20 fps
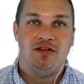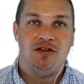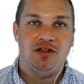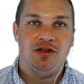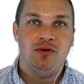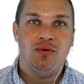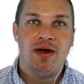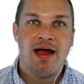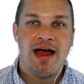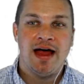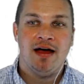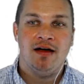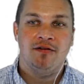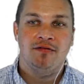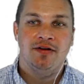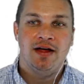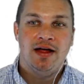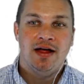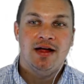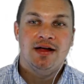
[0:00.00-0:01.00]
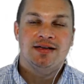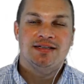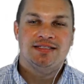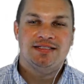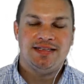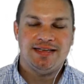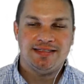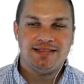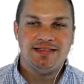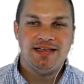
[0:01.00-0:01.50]
So you have
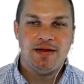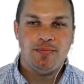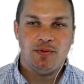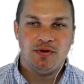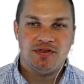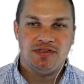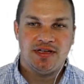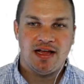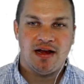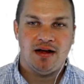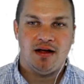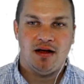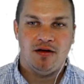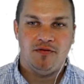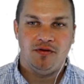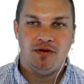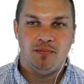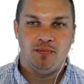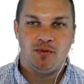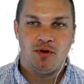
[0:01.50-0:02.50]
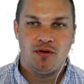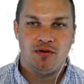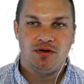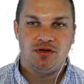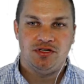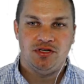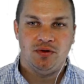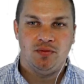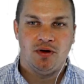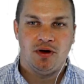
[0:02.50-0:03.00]
60% of your
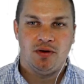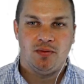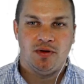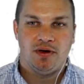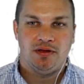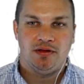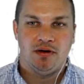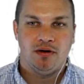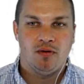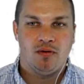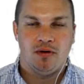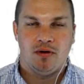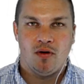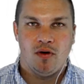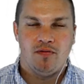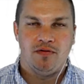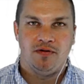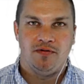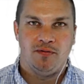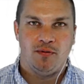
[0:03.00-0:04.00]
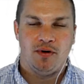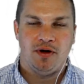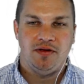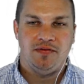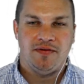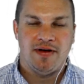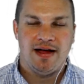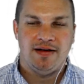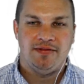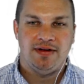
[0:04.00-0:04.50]
brokers you work with are going over
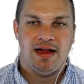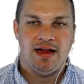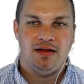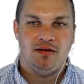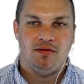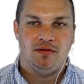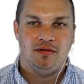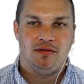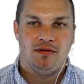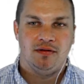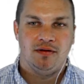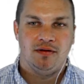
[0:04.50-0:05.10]
45 days.